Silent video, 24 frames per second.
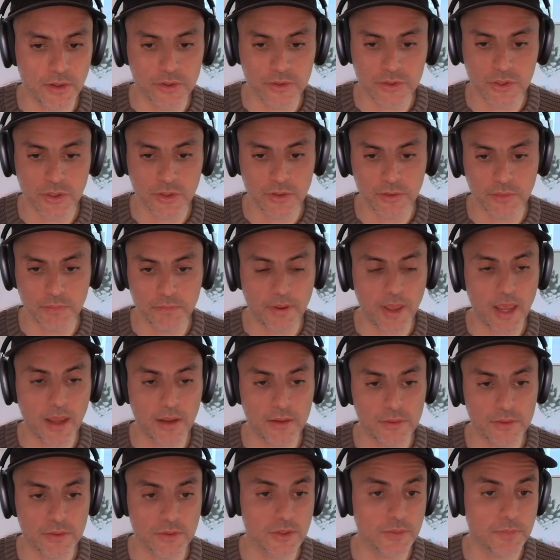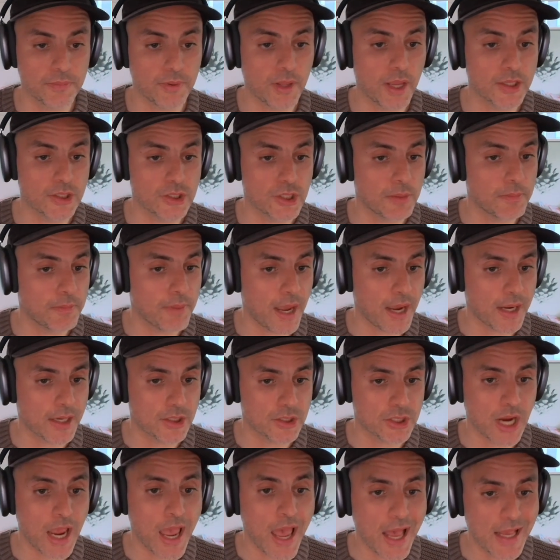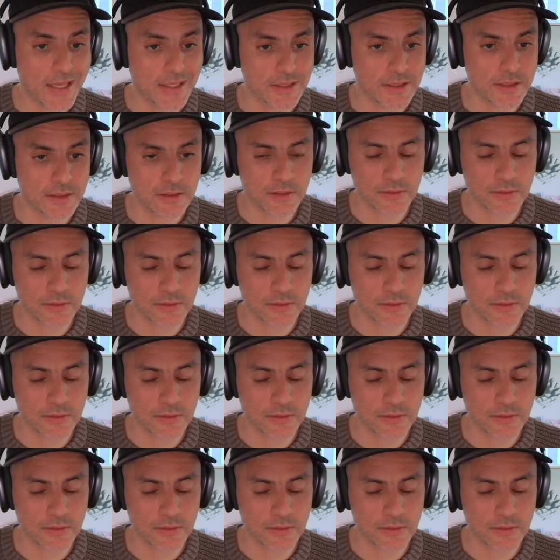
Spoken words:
certain supply chain package has.